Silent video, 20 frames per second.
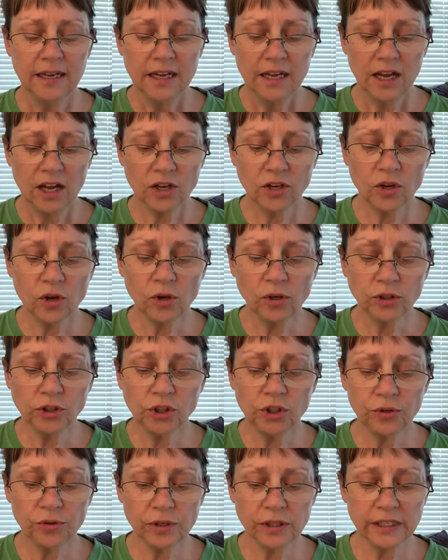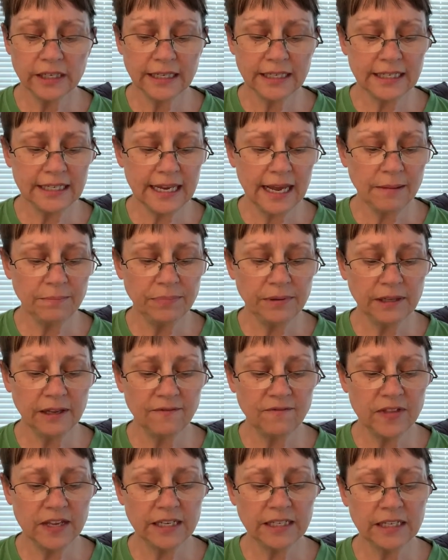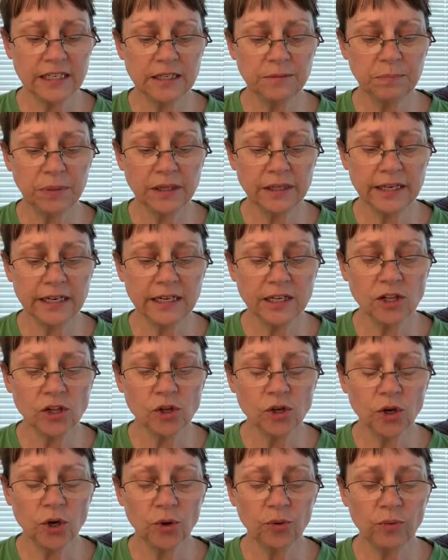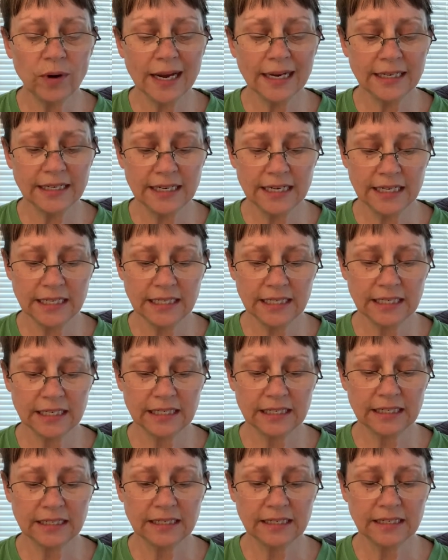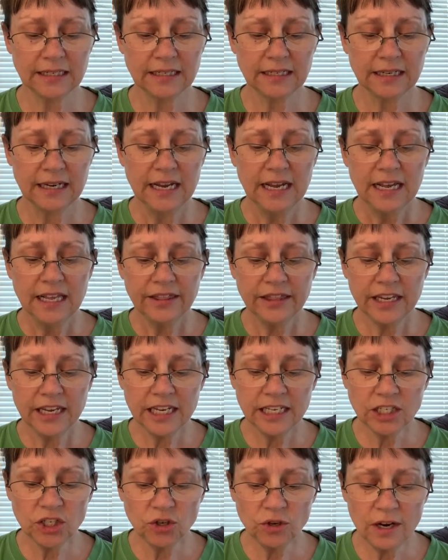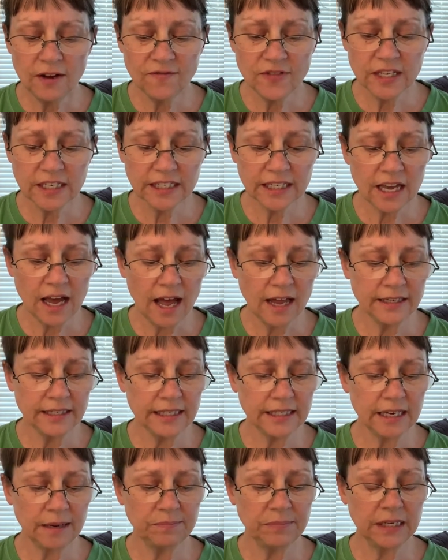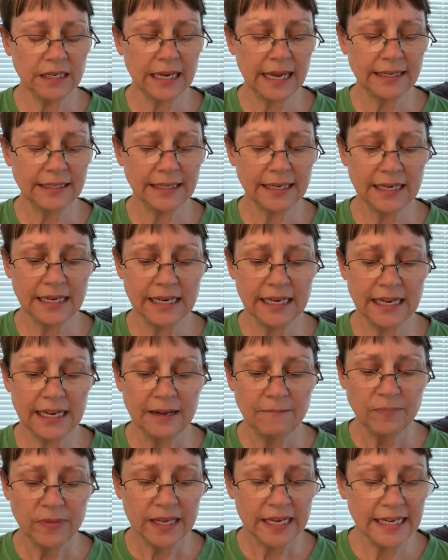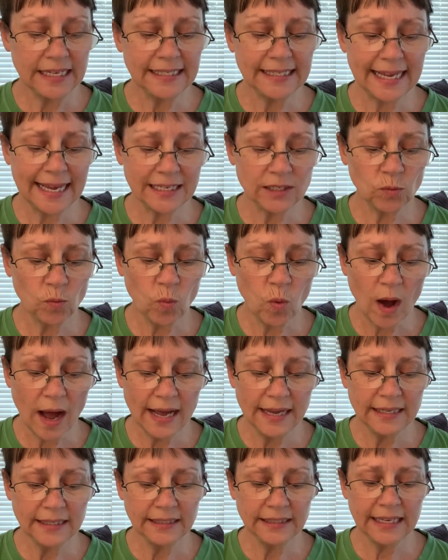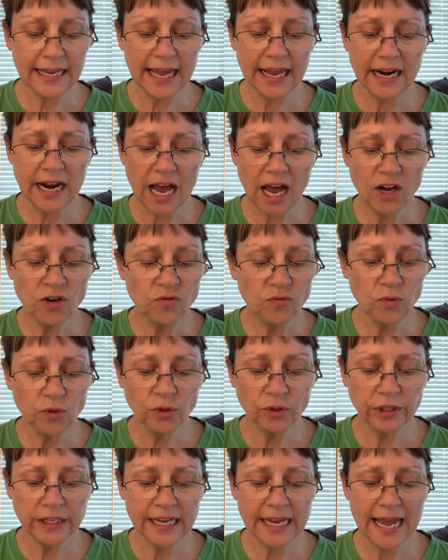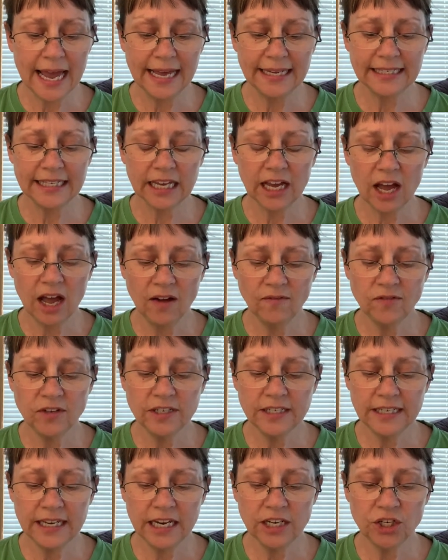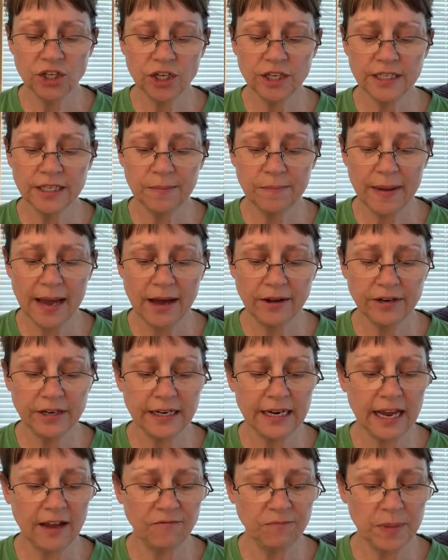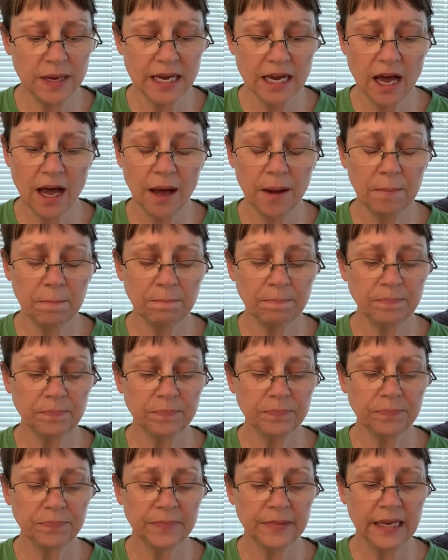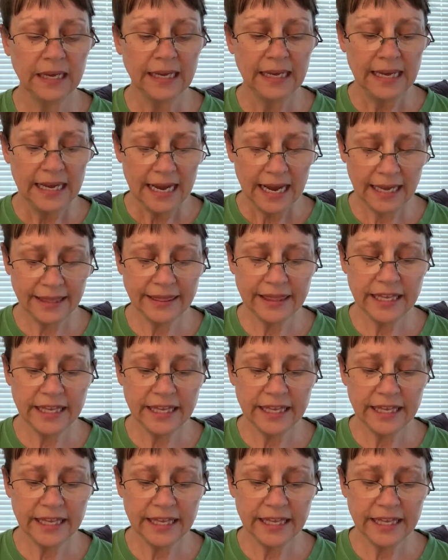A cultural example of this is political correctness. The history of this concept is as wild and unruly as the conversations about it have become. At